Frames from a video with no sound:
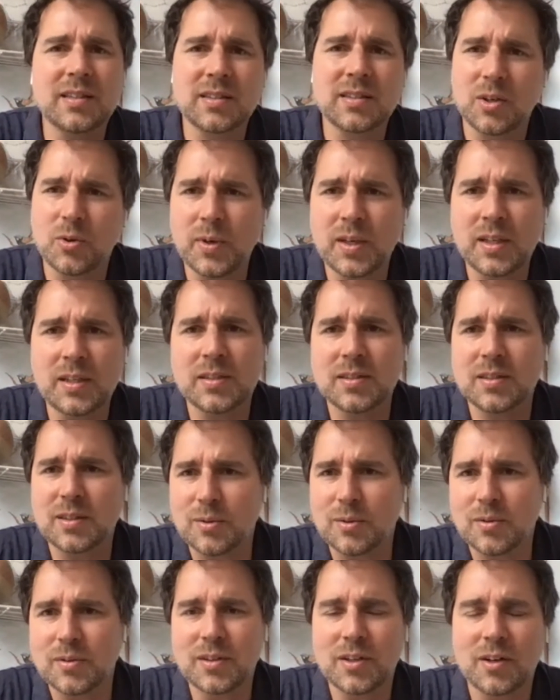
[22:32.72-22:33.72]
kings and
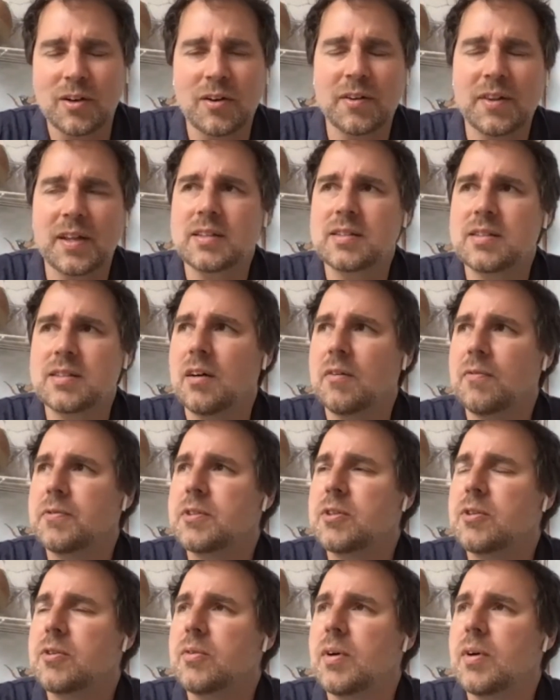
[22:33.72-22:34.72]
queens and all that
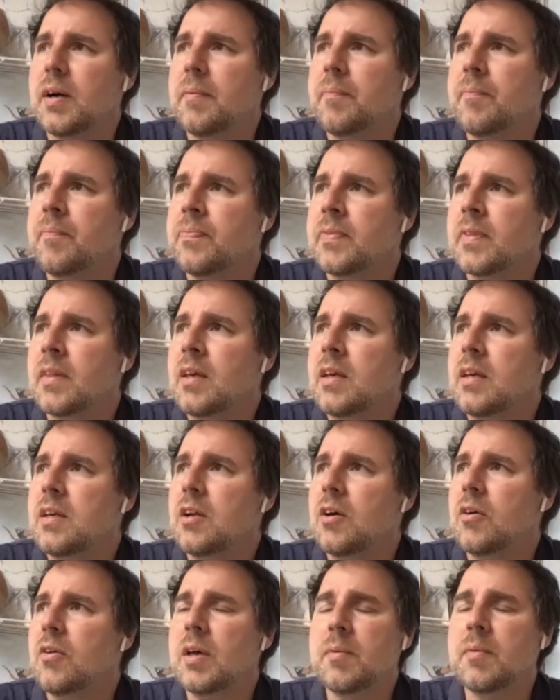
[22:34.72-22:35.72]
stuff, to
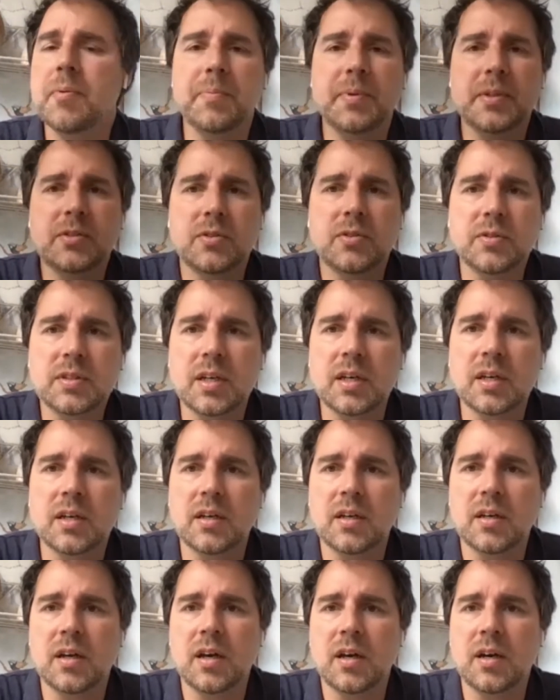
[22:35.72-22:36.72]
Ibn
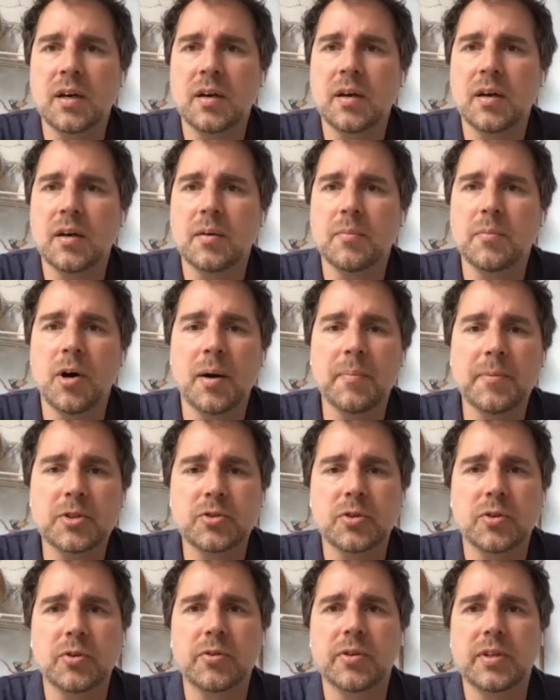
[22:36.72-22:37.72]
Battuta,
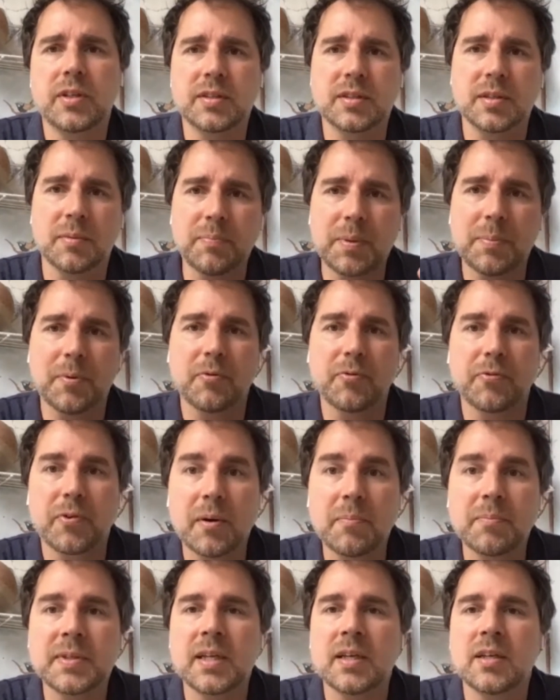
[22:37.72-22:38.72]
Muhammad Shukri, some
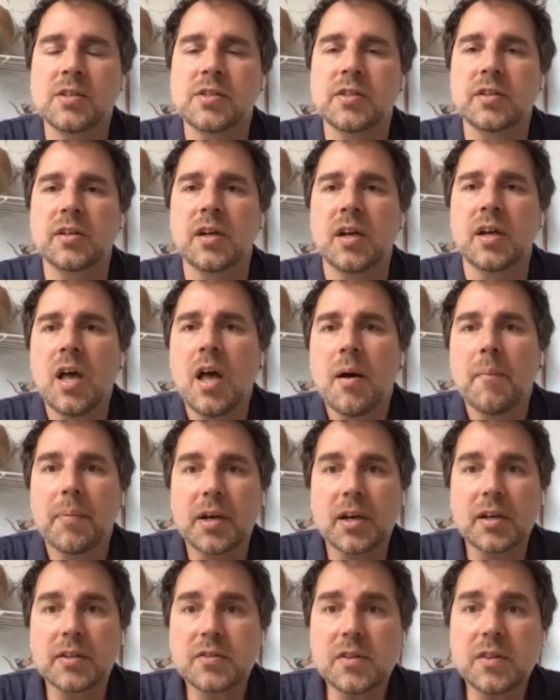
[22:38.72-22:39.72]
people from Tangier,
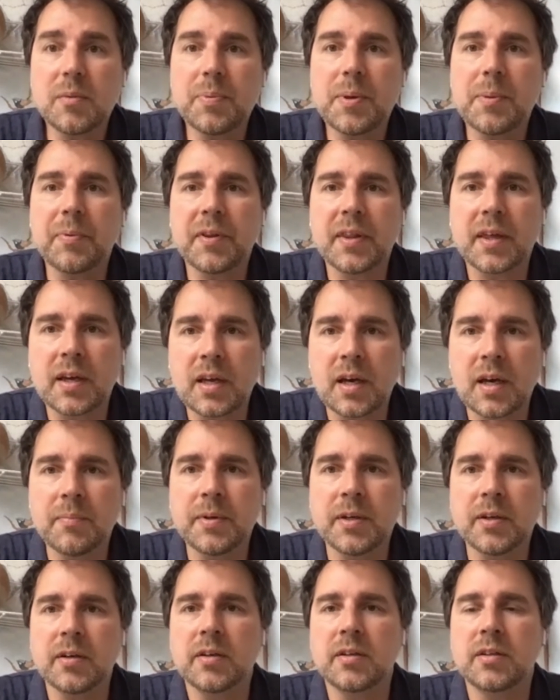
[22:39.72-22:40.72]
but also the people that
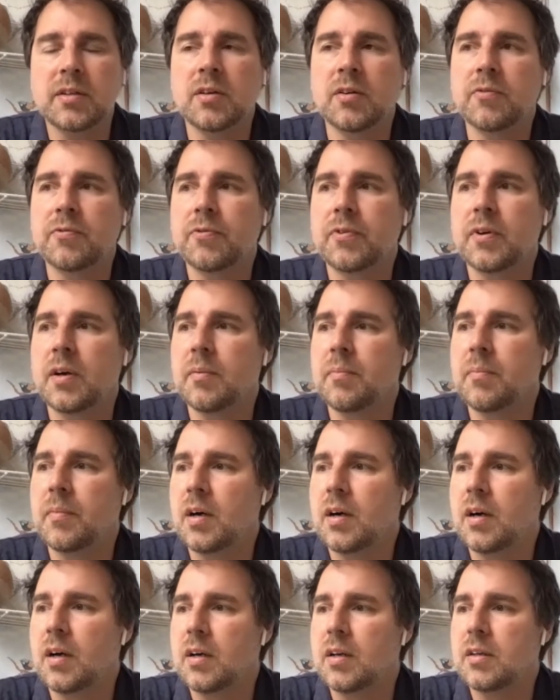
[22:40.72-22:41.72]
come here,
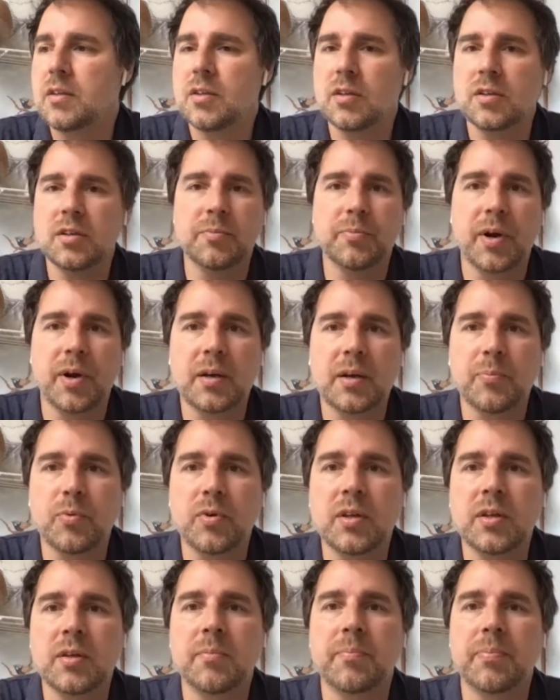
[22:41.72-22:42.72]
from you
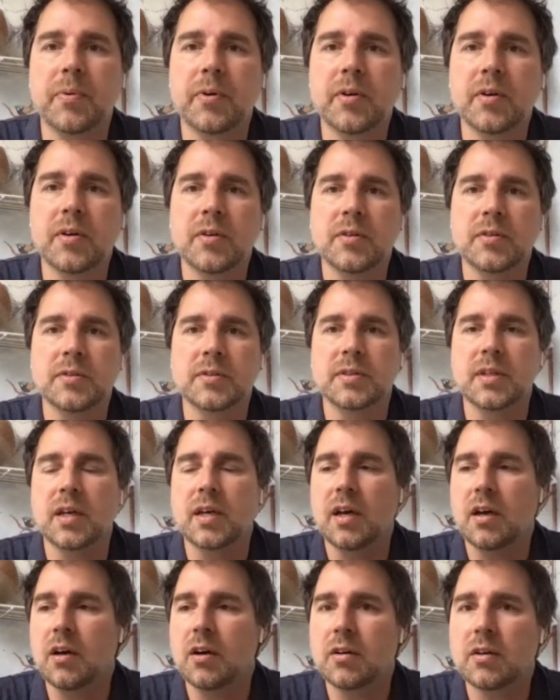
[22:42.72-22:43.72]
brought up William
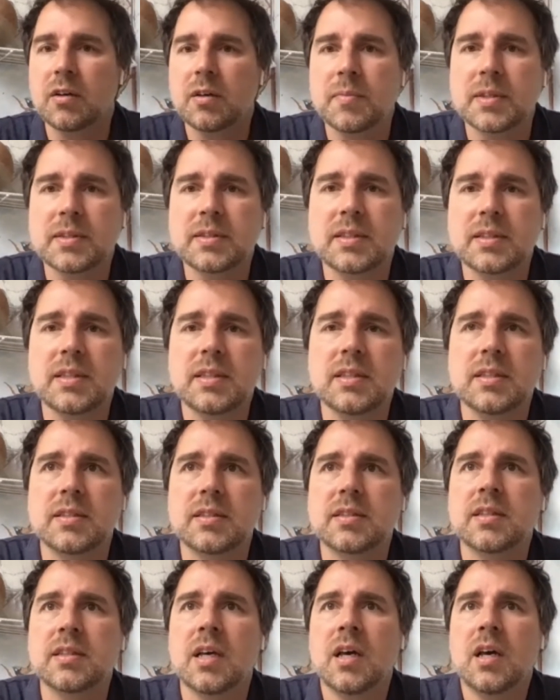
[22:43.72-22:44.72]
Burroughs, Henri
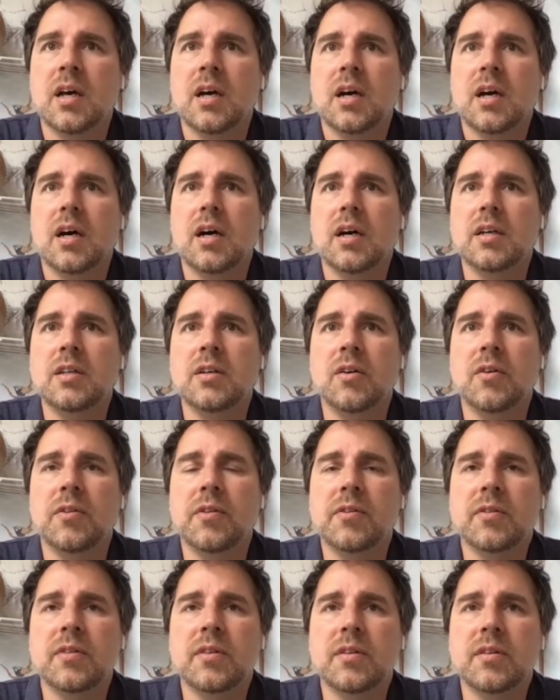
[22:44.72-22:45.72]
Matisse.
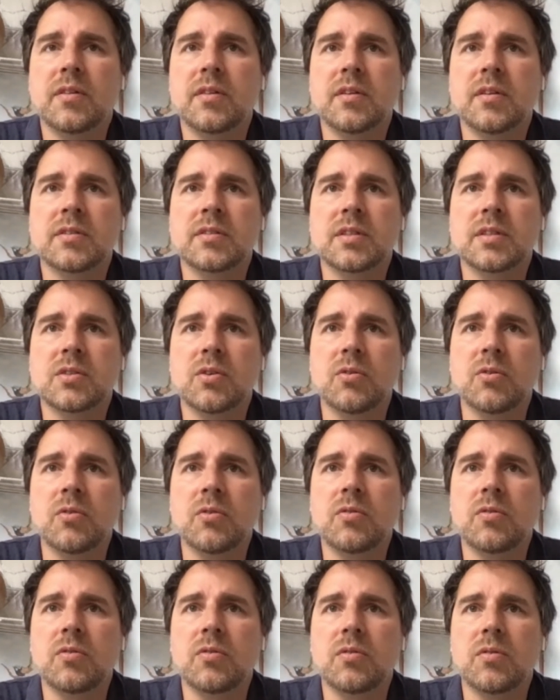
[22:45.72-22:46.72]
There's this
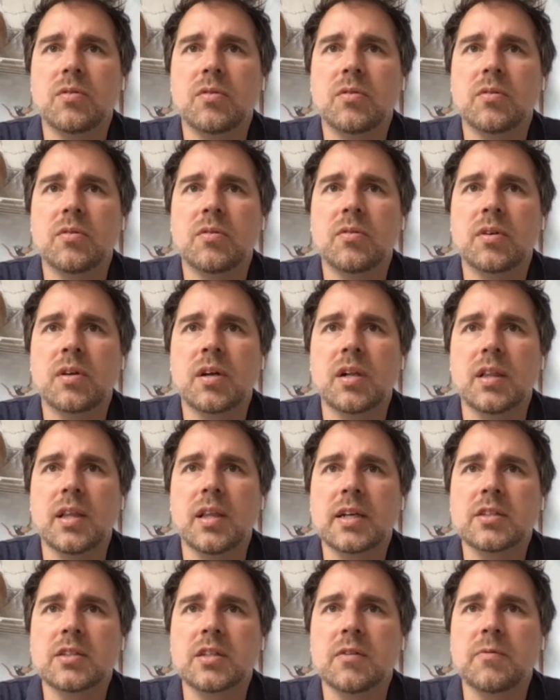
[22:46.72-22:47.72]
whole
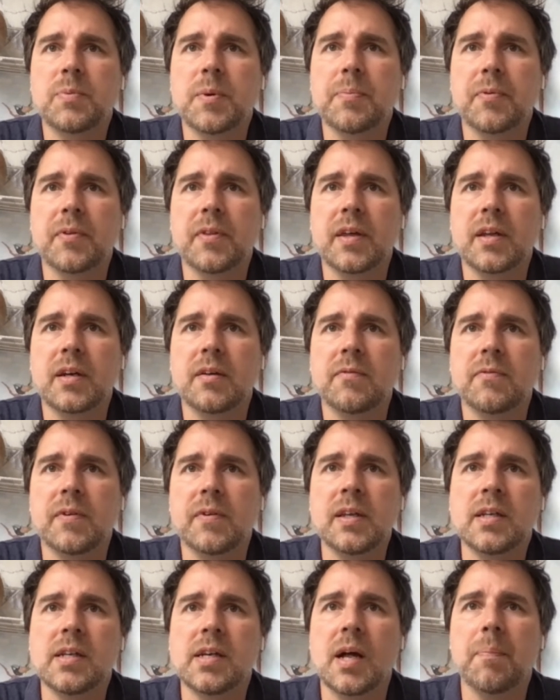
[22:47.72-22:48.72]
collection of people that
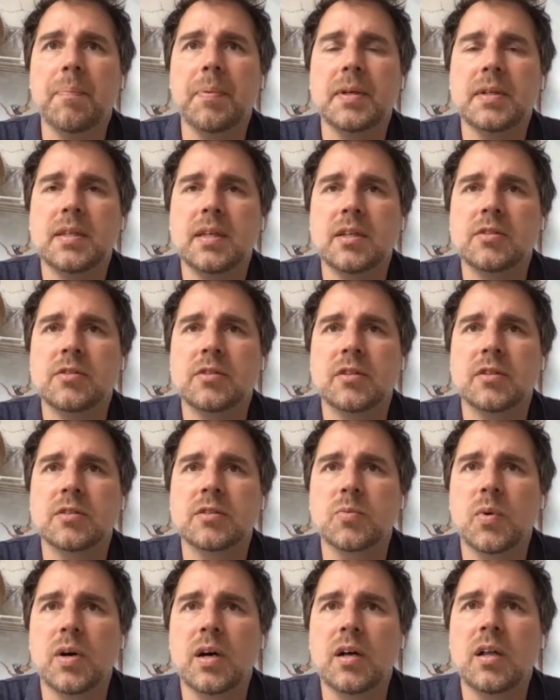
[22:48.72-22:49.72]
have ended up in
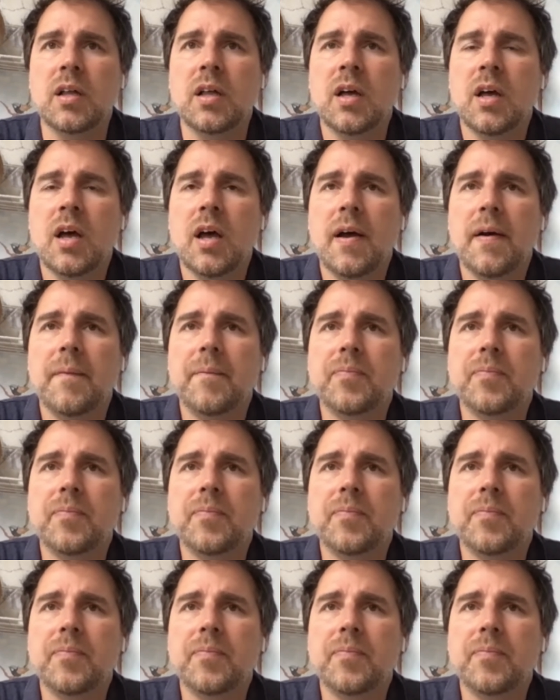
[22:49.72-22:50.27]
Tangier as well.